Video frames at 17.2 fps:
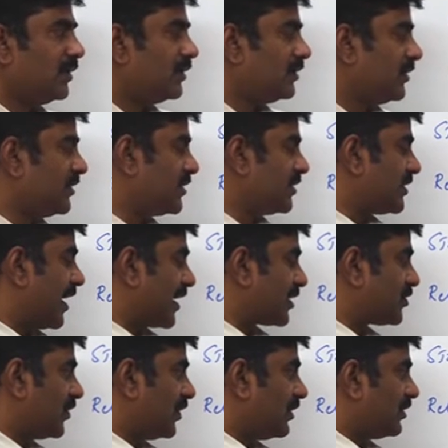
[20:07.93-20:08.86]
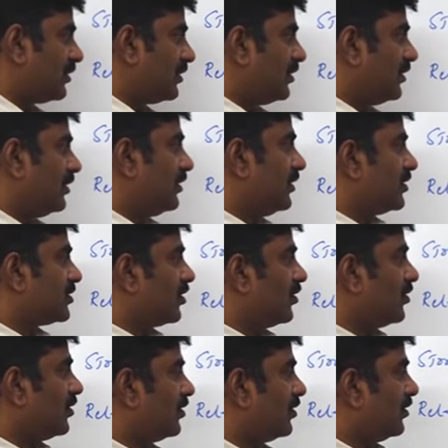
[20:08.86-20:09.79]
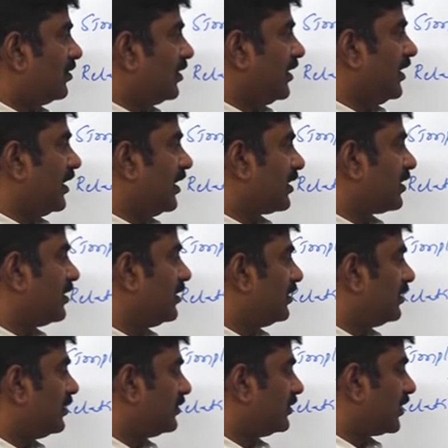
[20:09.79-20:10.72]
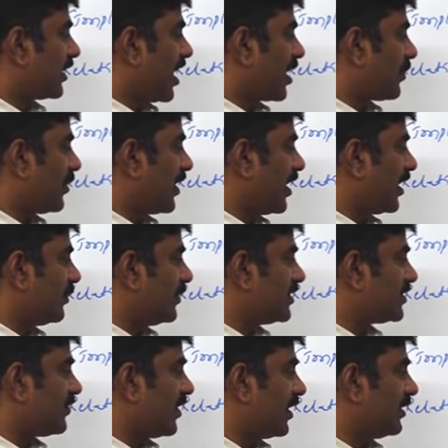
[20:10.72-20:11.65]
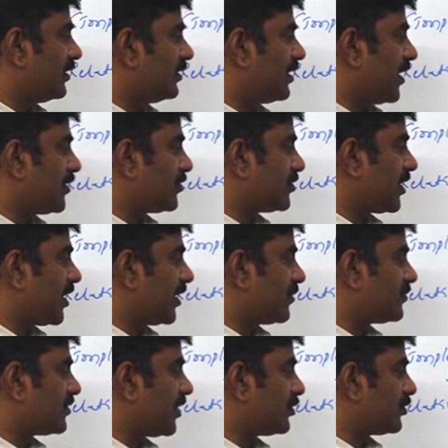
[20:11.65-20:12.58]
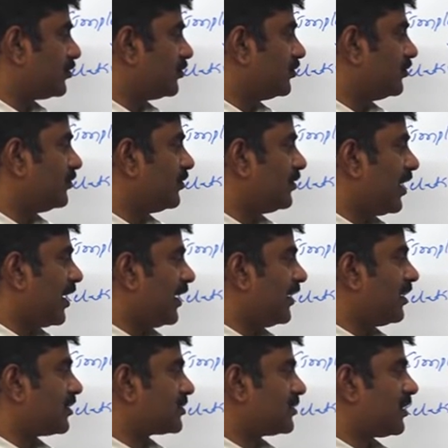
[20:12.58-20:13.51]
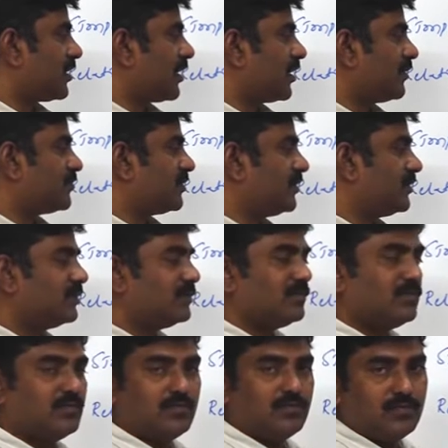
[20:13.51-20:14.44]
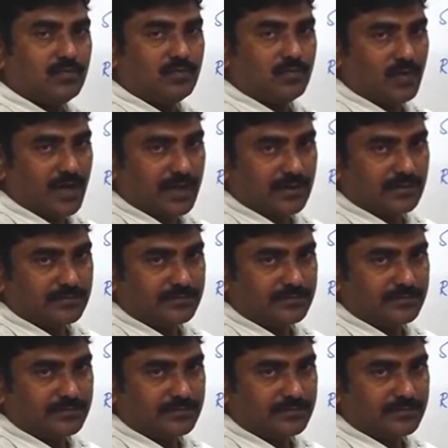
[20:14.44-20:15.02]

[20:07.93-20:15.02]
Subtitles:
This is actual. So here the carbon atom is 1, hydrogen atoms are 2, and oxygen atoms is 1.